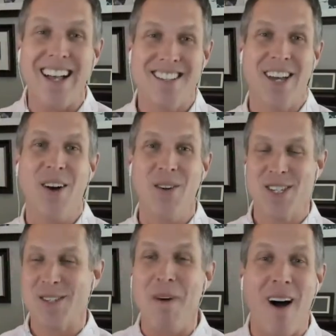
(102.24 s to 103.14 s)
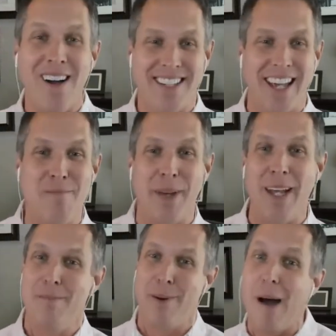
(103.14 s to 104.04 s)
so small
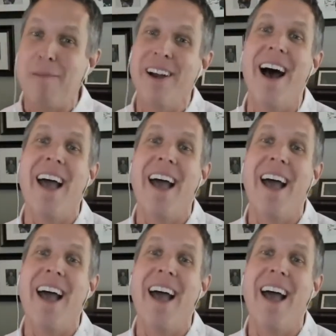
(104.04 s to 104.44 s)
tidbit, Barbara and I